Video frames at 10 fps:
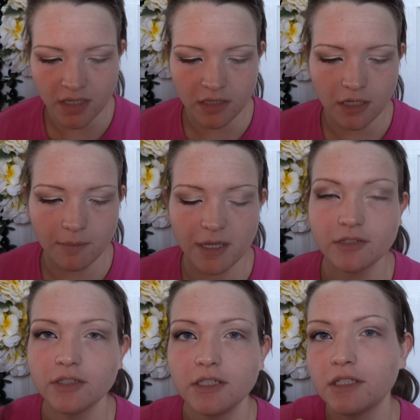And then I'm
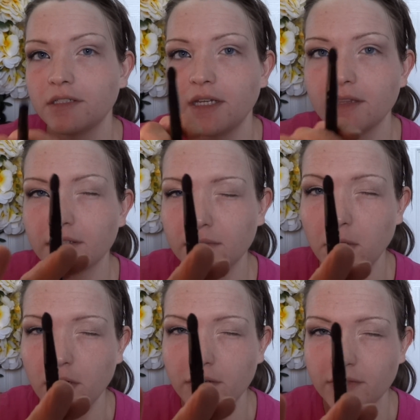actually going to take the
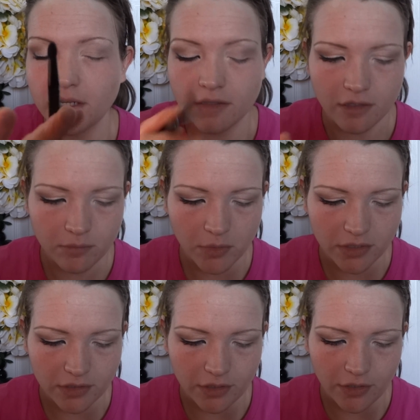smaller side of this
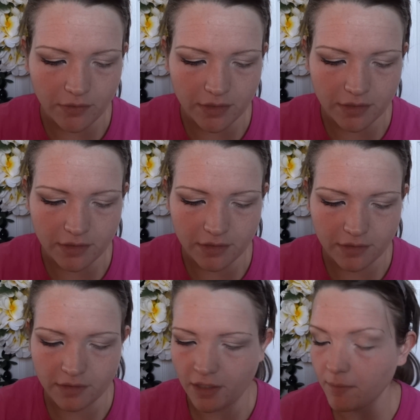brush and go into the
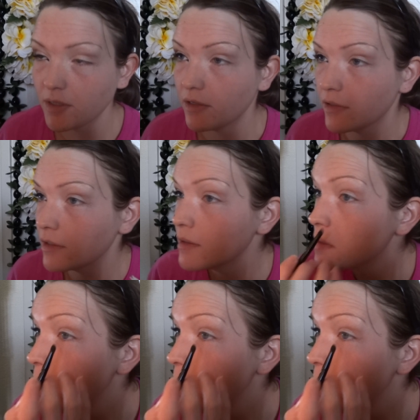same color